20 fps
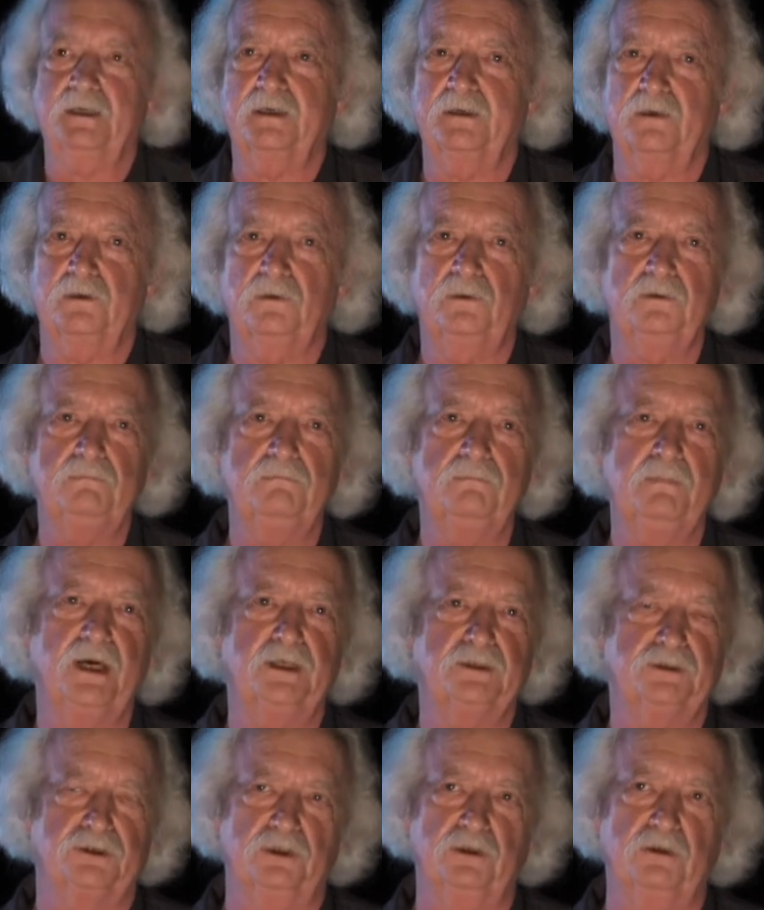a good
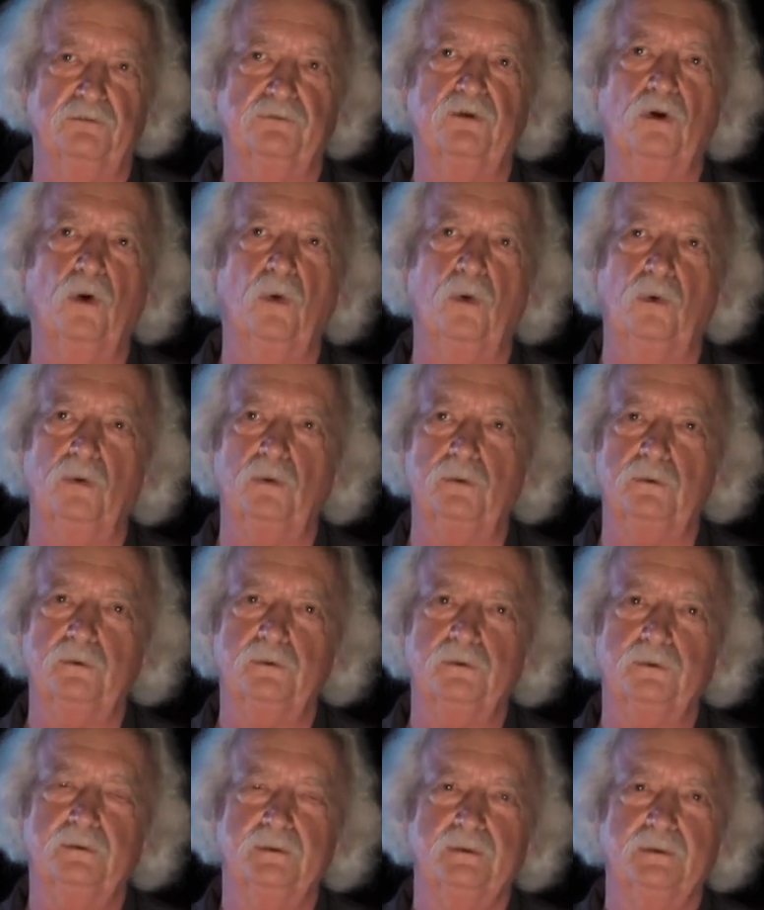measure of gold.
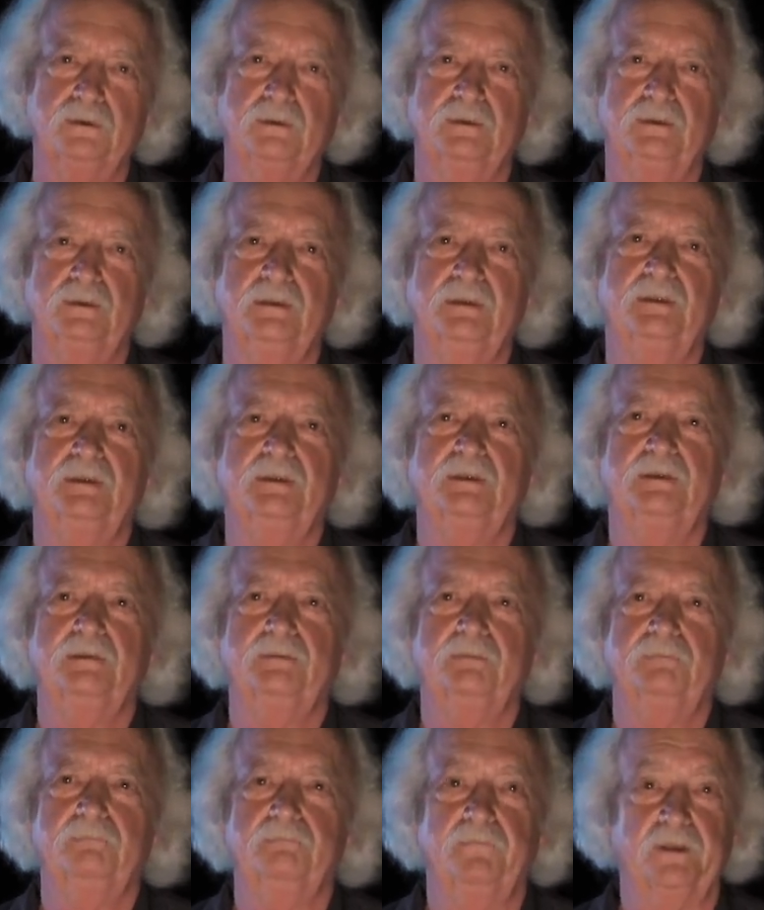
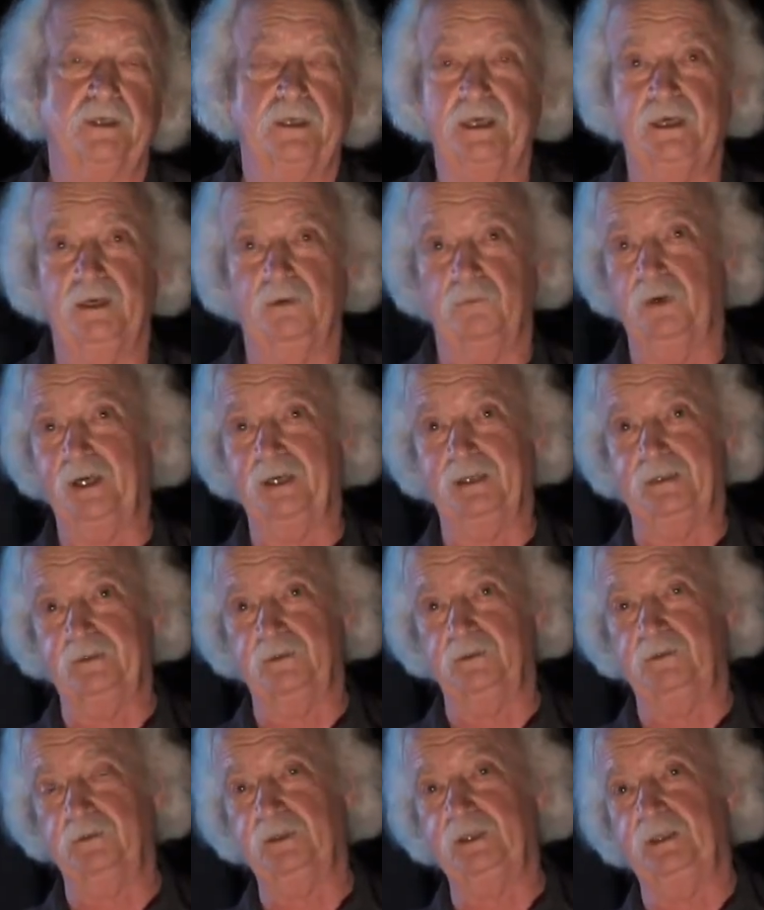The king readily
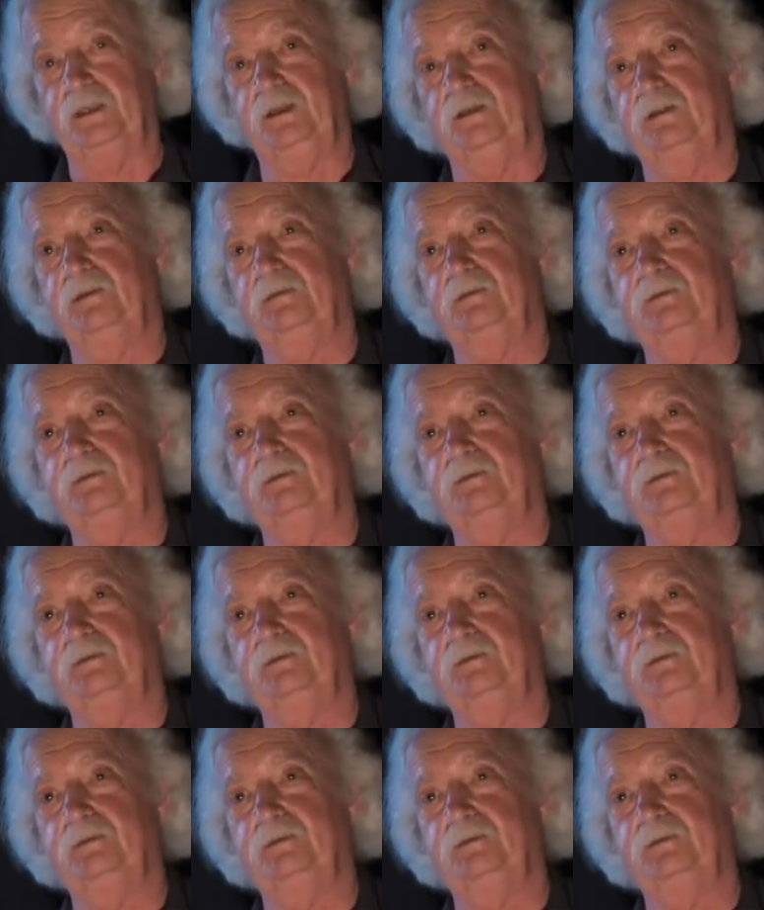agreed.